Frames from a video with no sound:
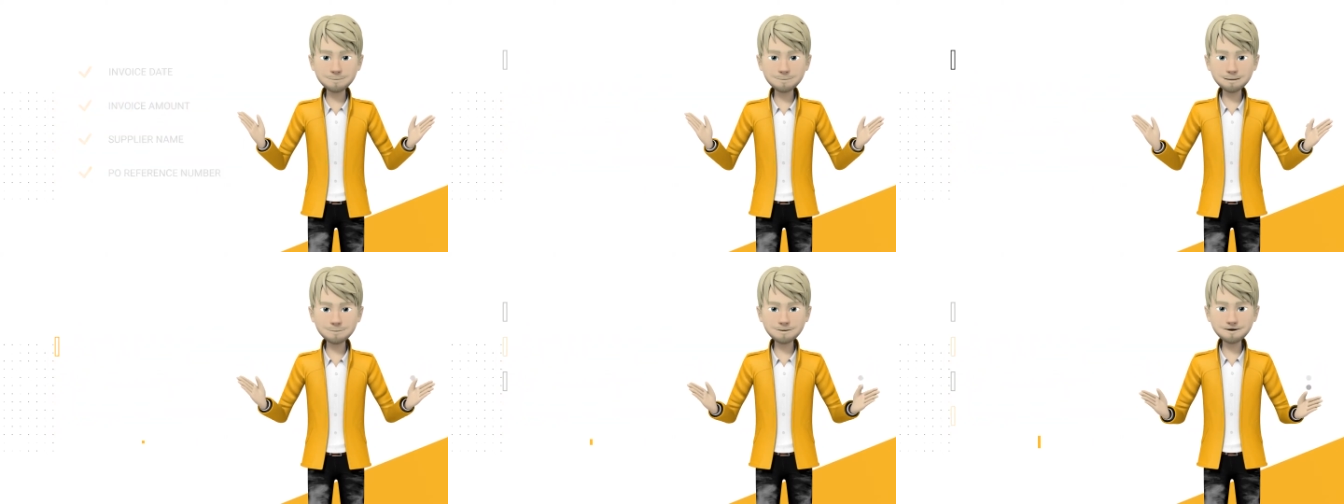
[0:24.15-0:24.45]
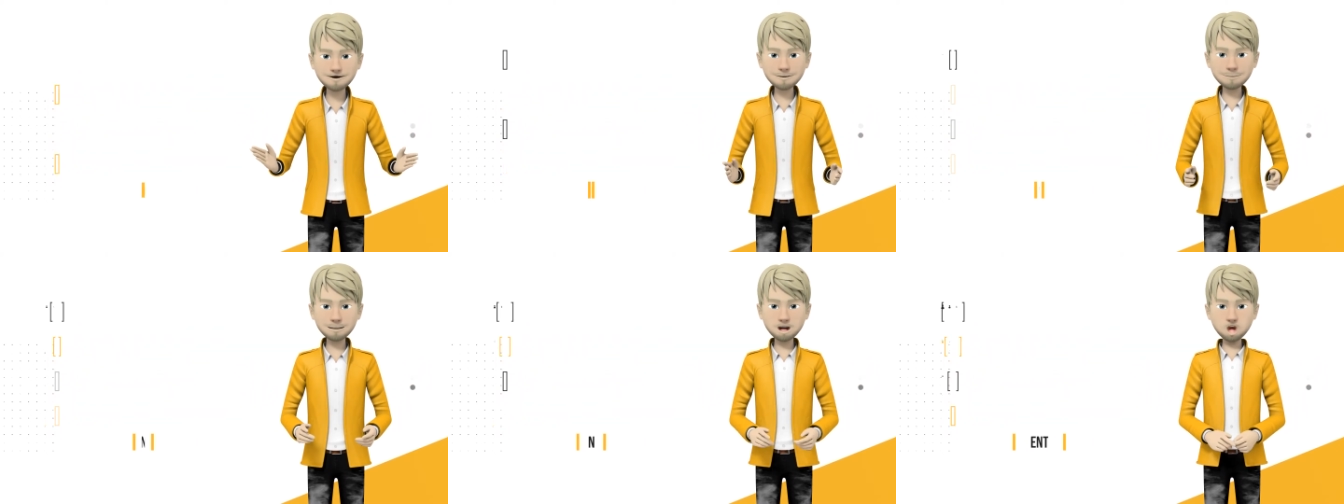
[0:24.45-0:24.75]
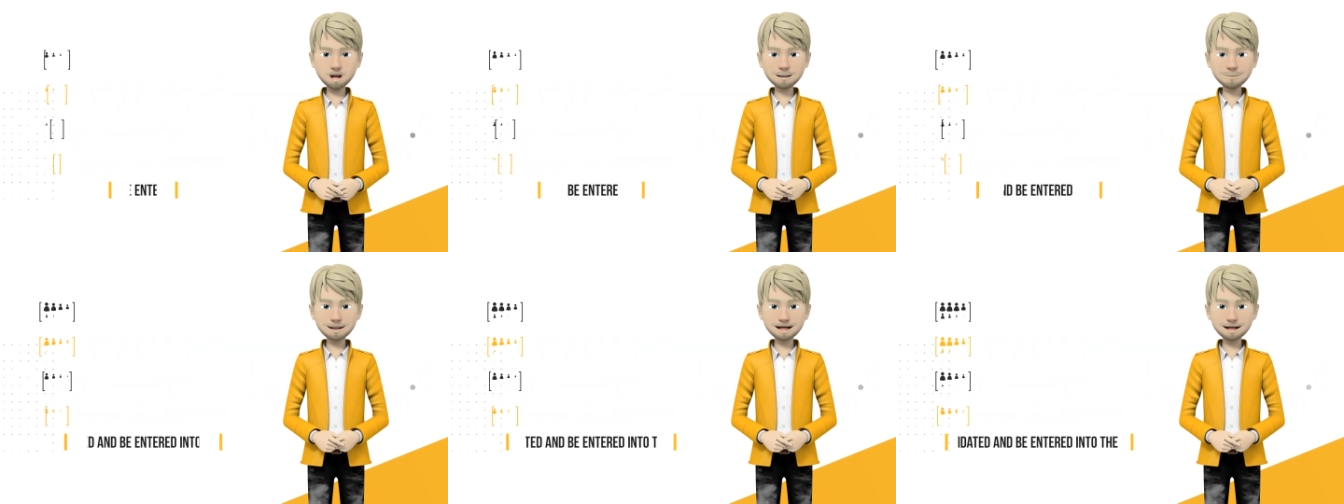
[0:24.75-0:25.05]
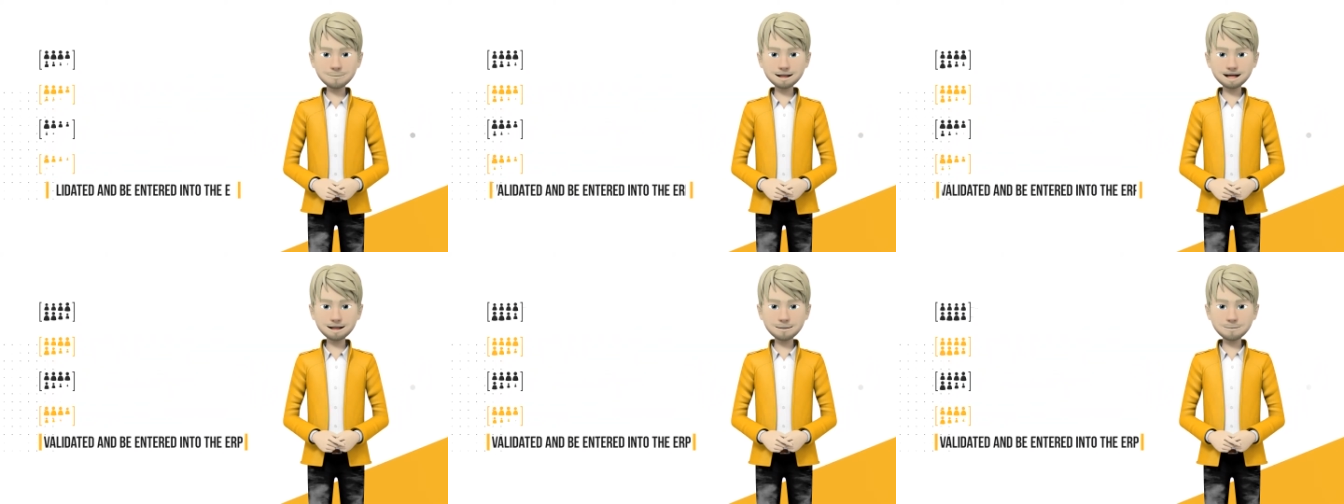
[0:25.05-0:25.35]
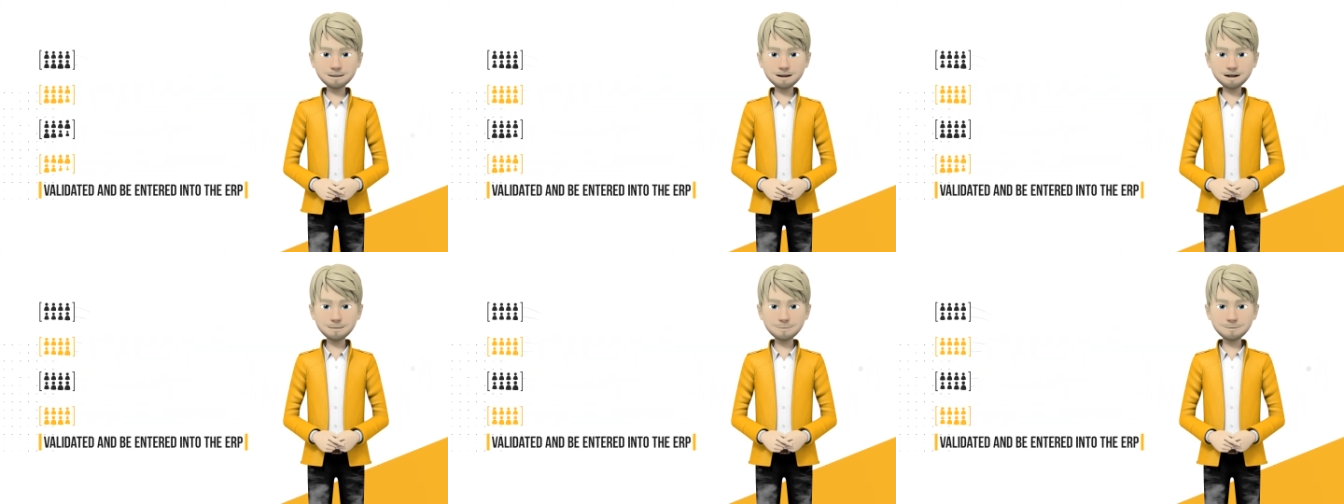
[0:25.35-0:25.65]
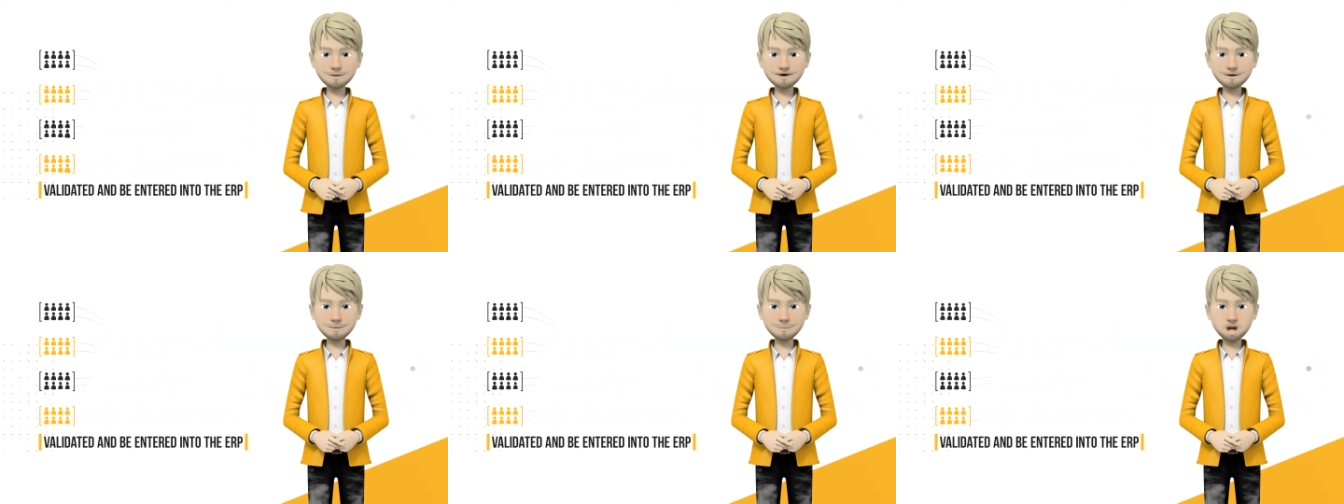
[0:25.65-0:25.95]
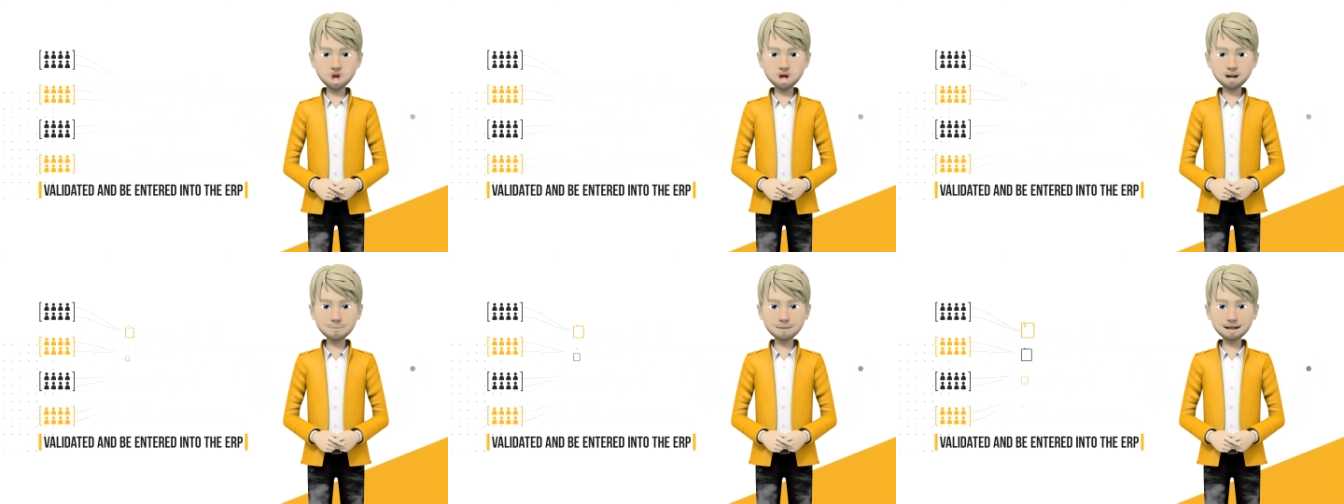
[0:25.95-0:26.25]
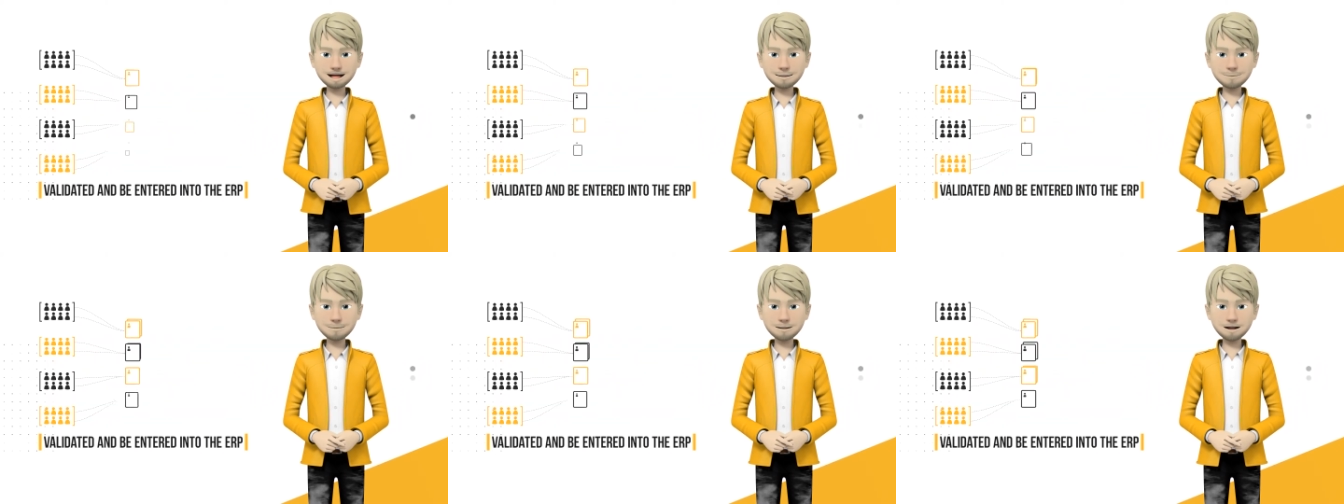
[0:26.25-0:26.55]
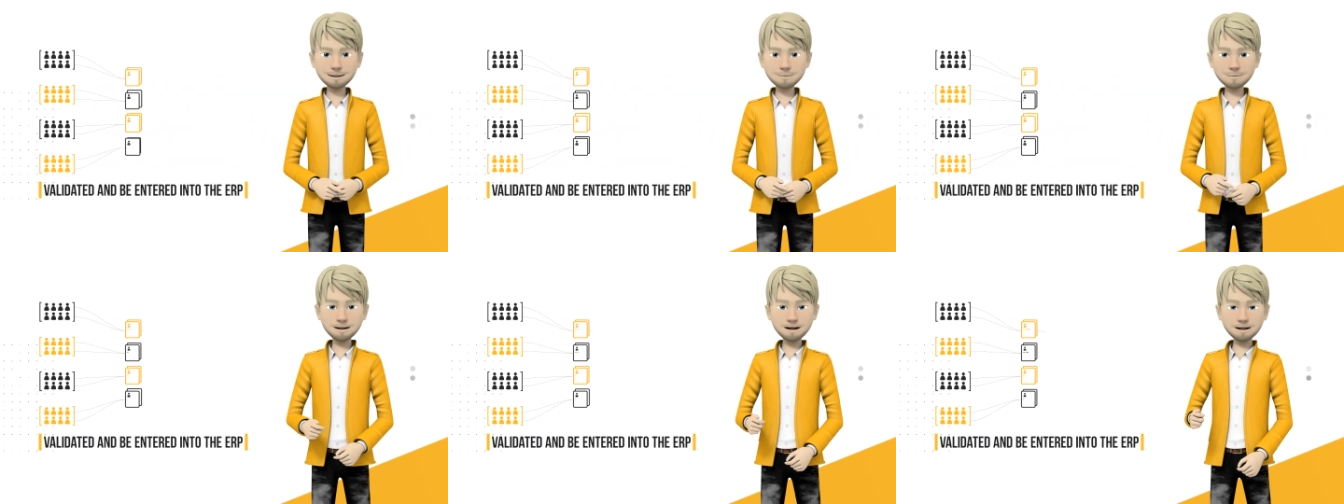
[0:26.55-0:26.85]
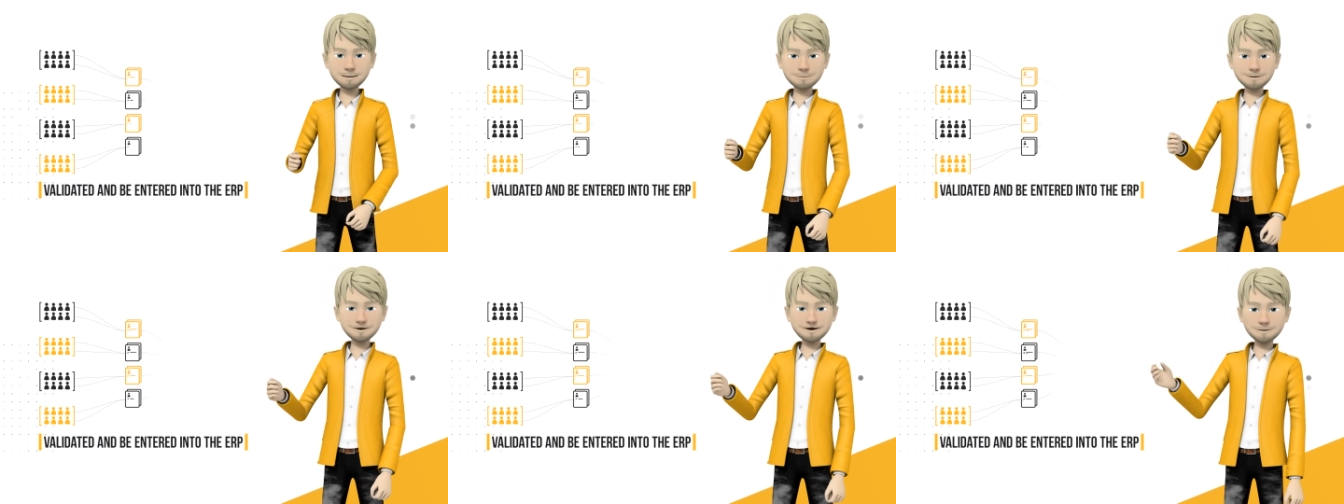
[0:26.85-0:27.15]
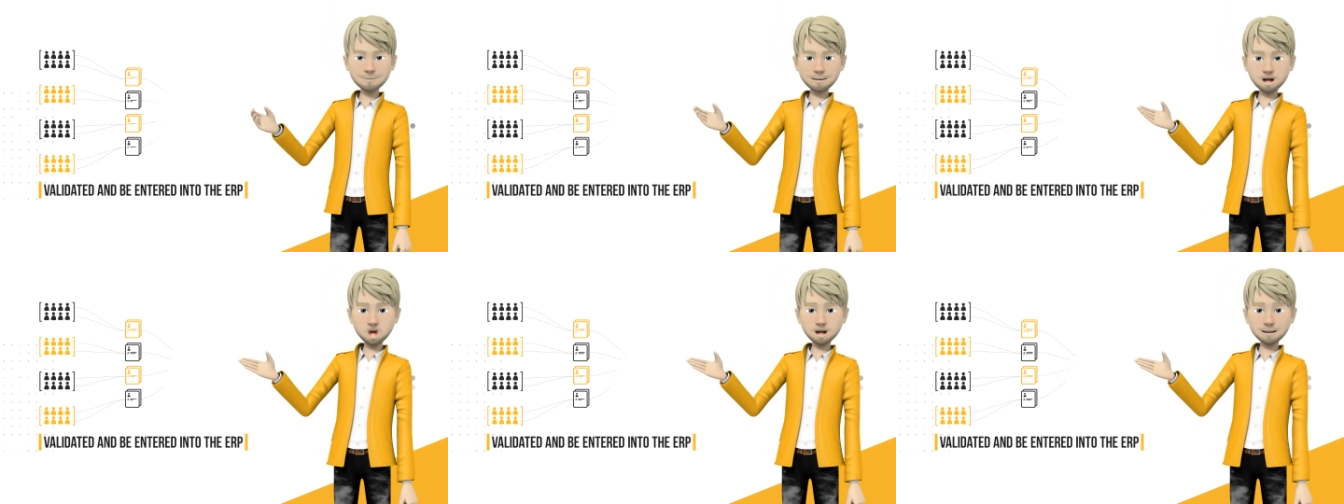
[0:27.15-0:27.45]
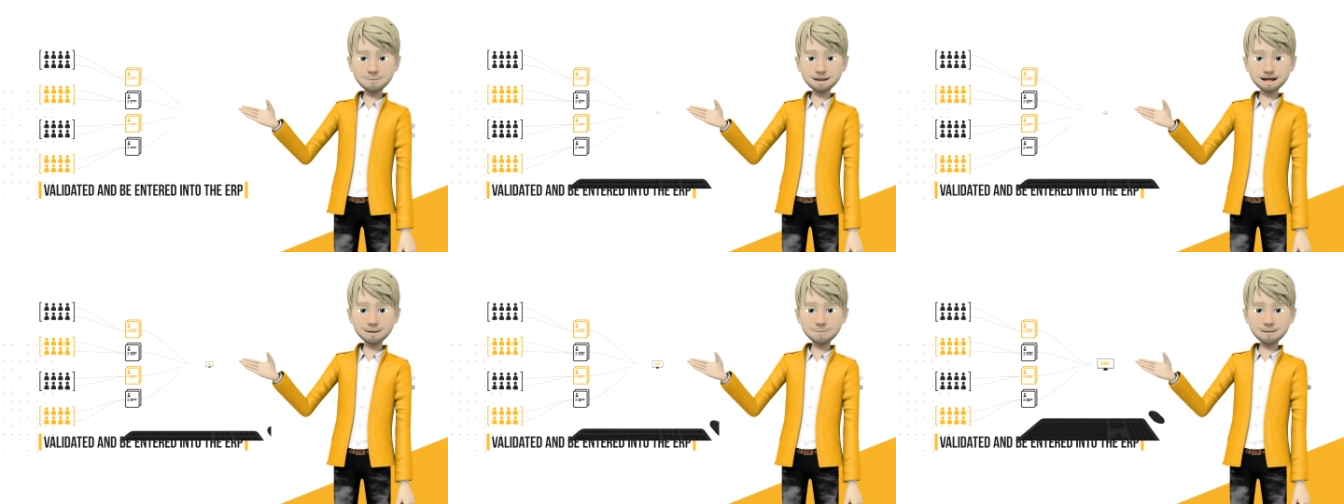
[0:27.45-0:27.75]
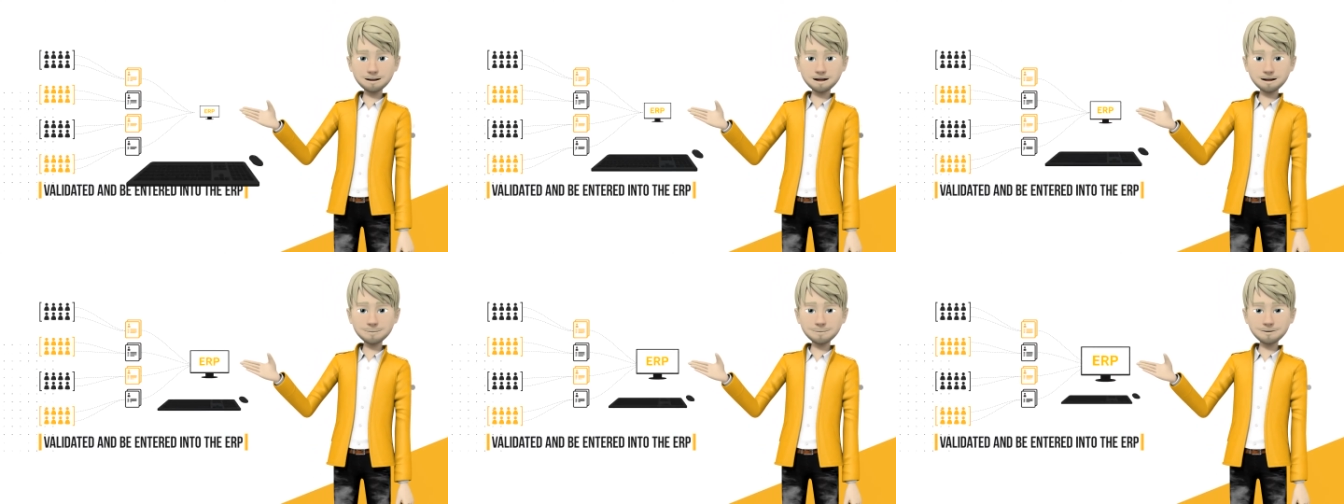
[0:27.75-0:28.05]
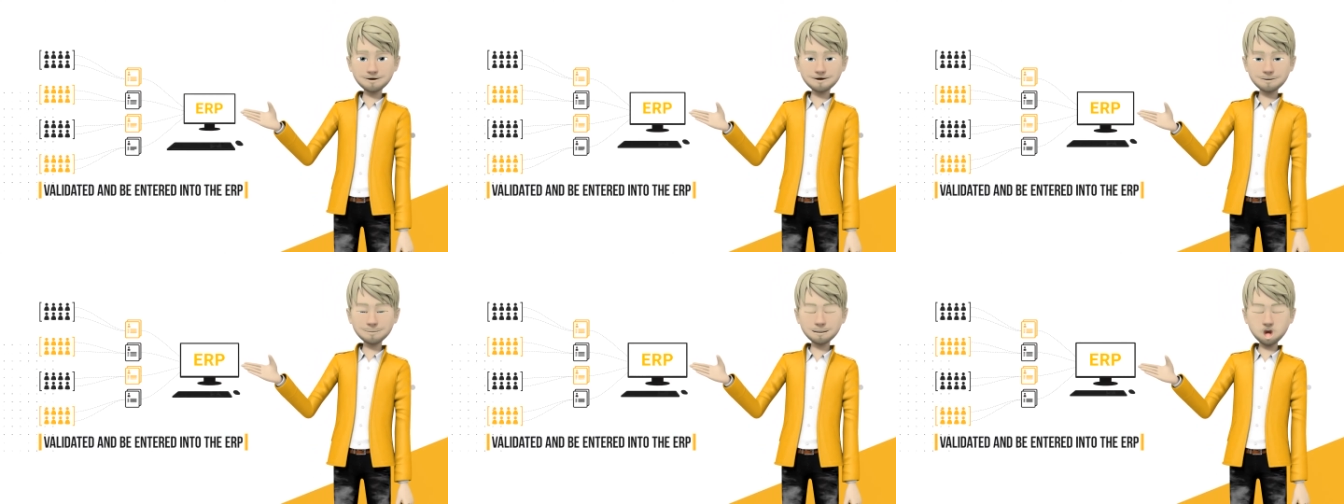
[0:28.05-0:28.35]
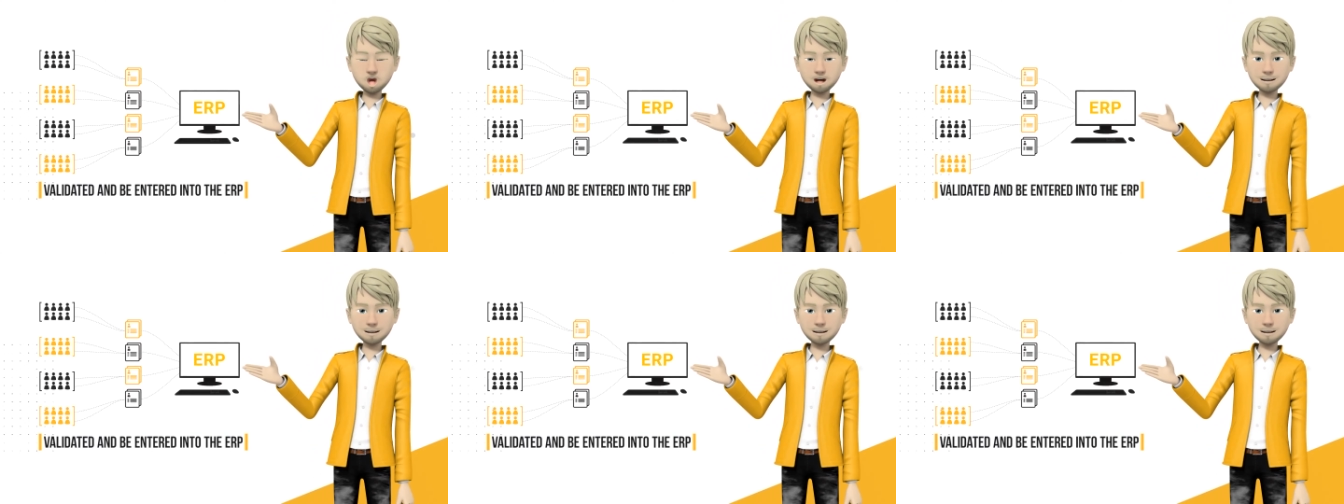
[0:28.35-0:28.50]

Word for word: Then each invoice must be validated and be entered into the ERP.